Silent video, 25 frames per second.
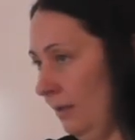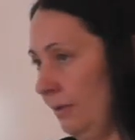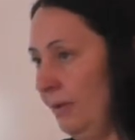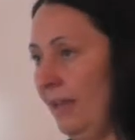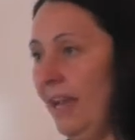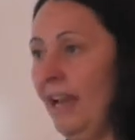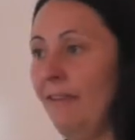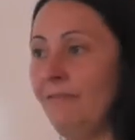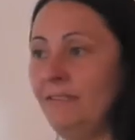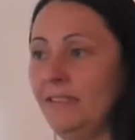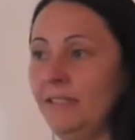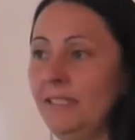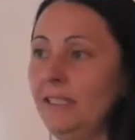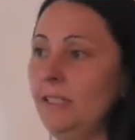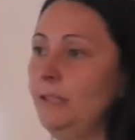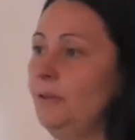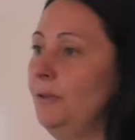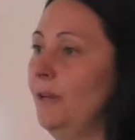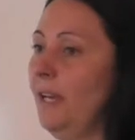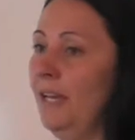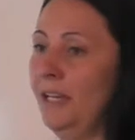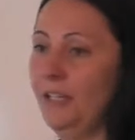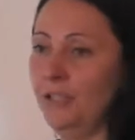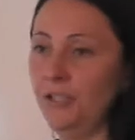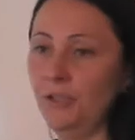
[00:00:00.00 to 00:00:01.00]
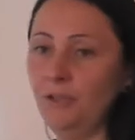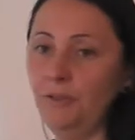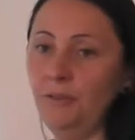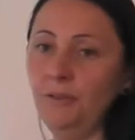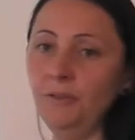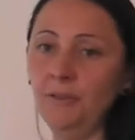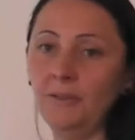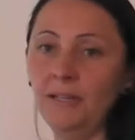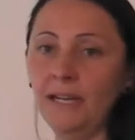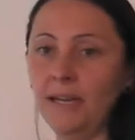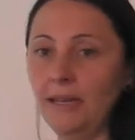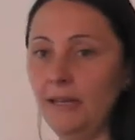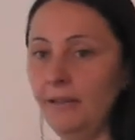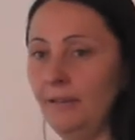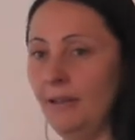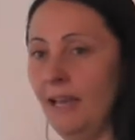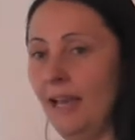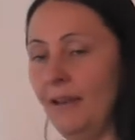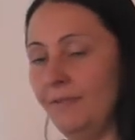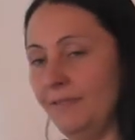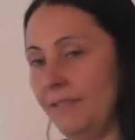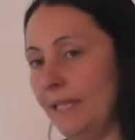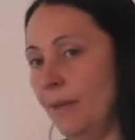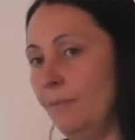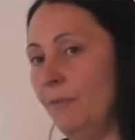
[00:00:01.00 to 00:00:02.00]
have the situation, you
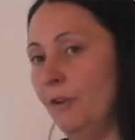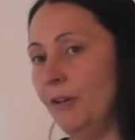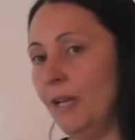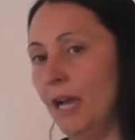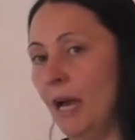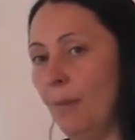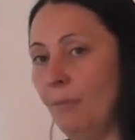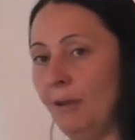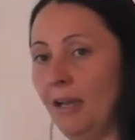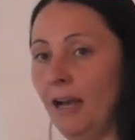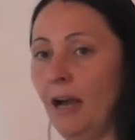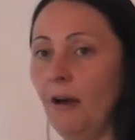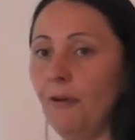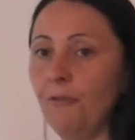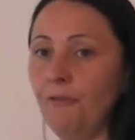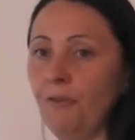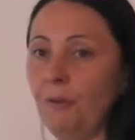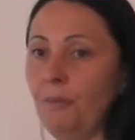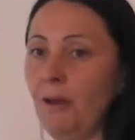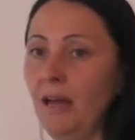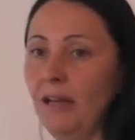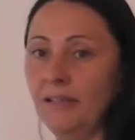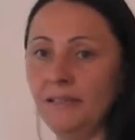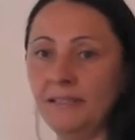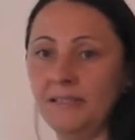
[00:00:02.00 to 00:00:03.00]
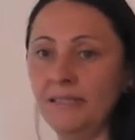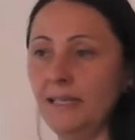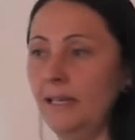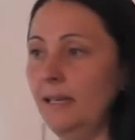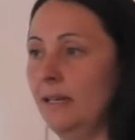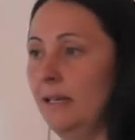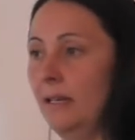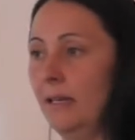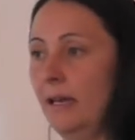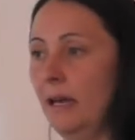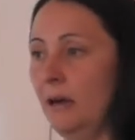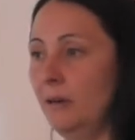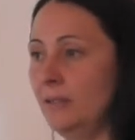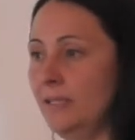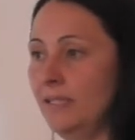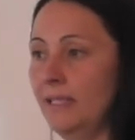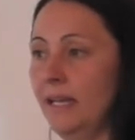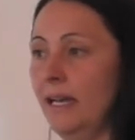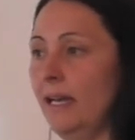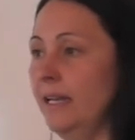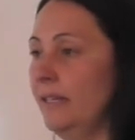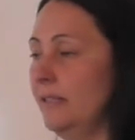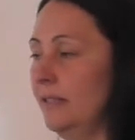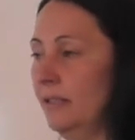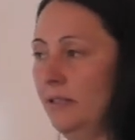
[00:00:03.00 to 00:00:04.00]
have someone coming out from
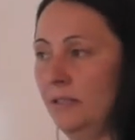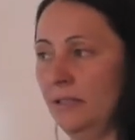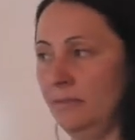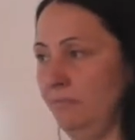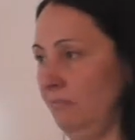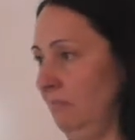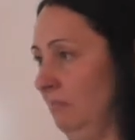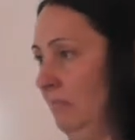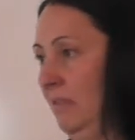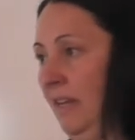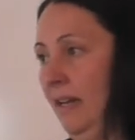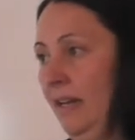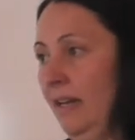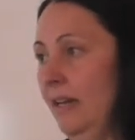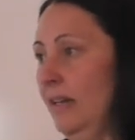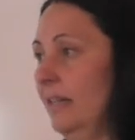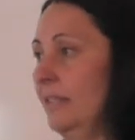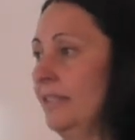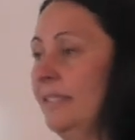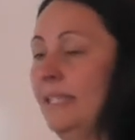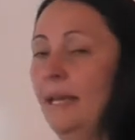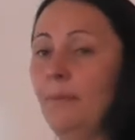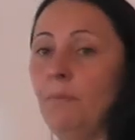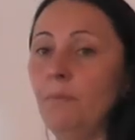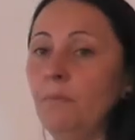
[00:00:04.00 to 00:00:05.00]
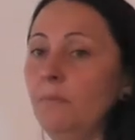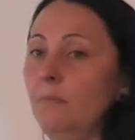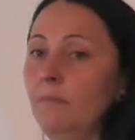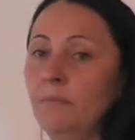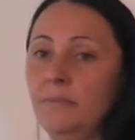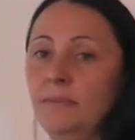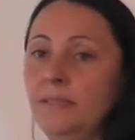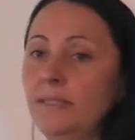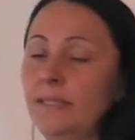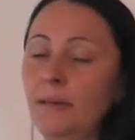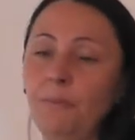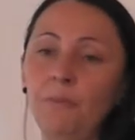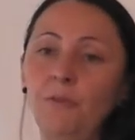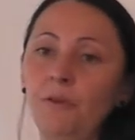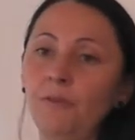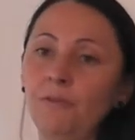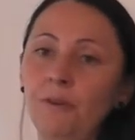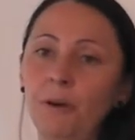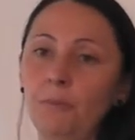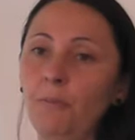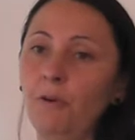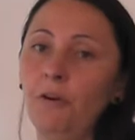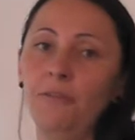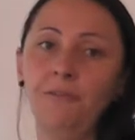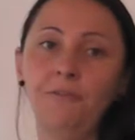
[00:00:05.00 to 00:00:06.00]
outside, someone
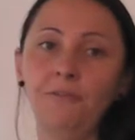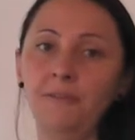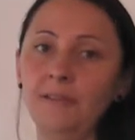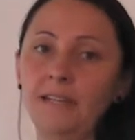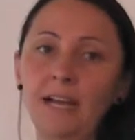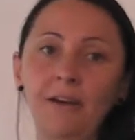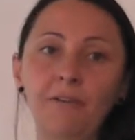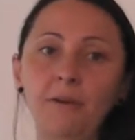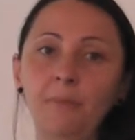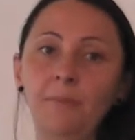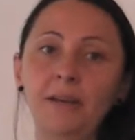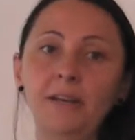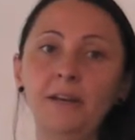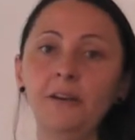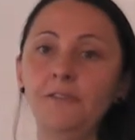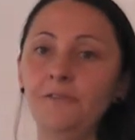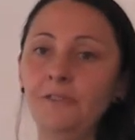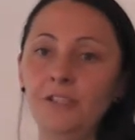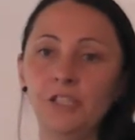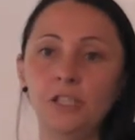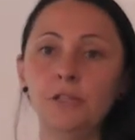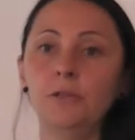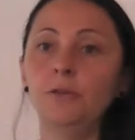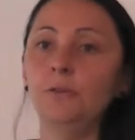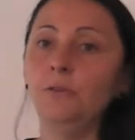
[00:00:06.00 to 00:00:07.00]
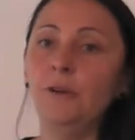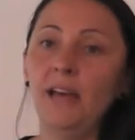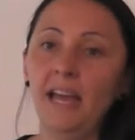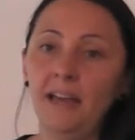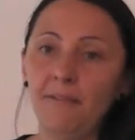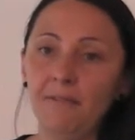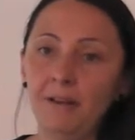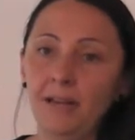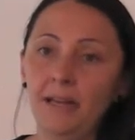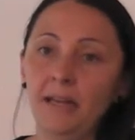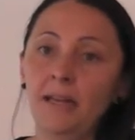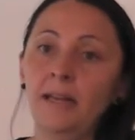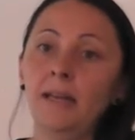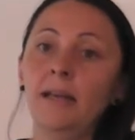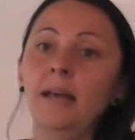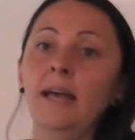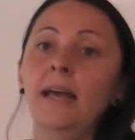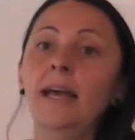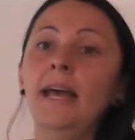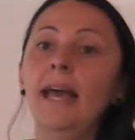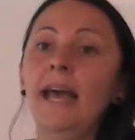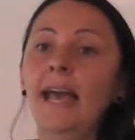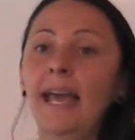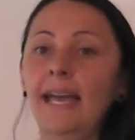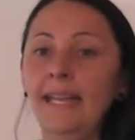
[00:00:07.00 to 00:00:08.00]
from a government official, whoever,
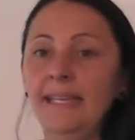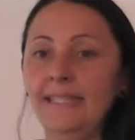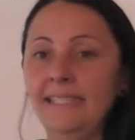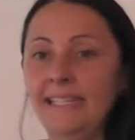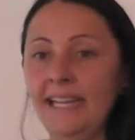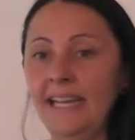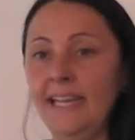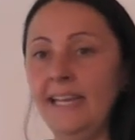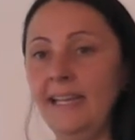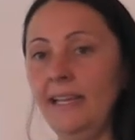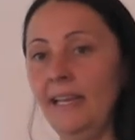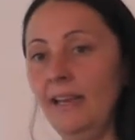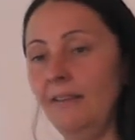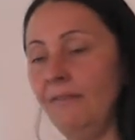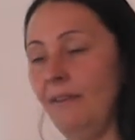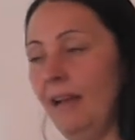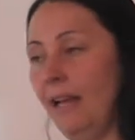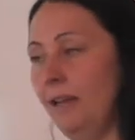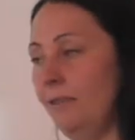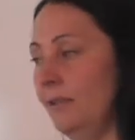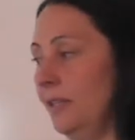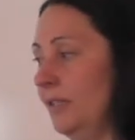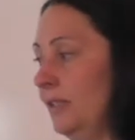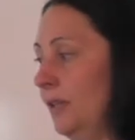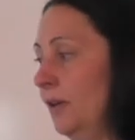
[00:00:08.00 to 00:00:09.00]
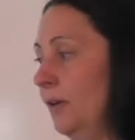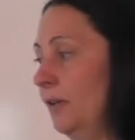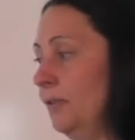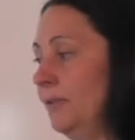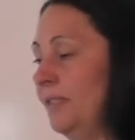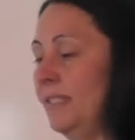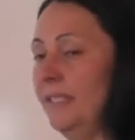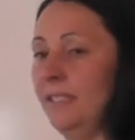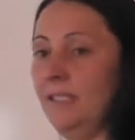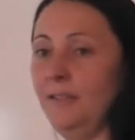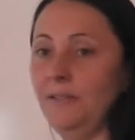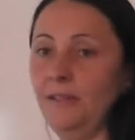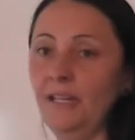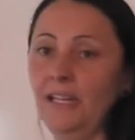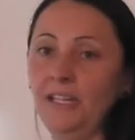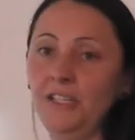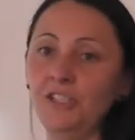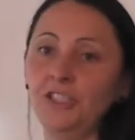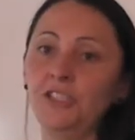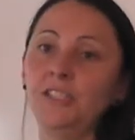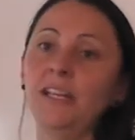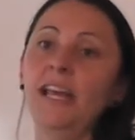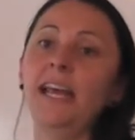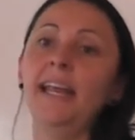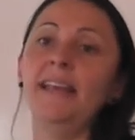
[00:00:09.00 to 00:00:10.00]
and they evaluate the whole
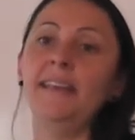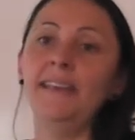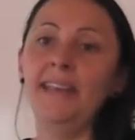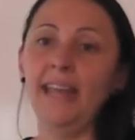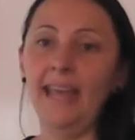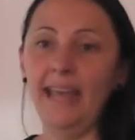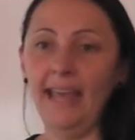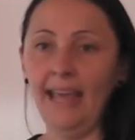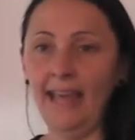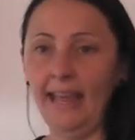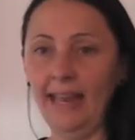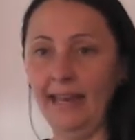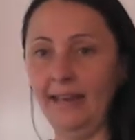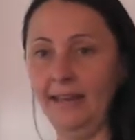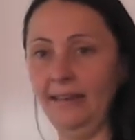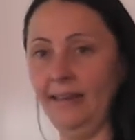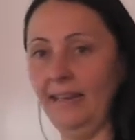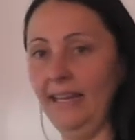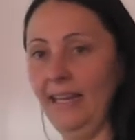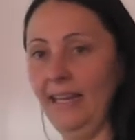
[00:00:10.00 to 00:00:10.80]
situation, and then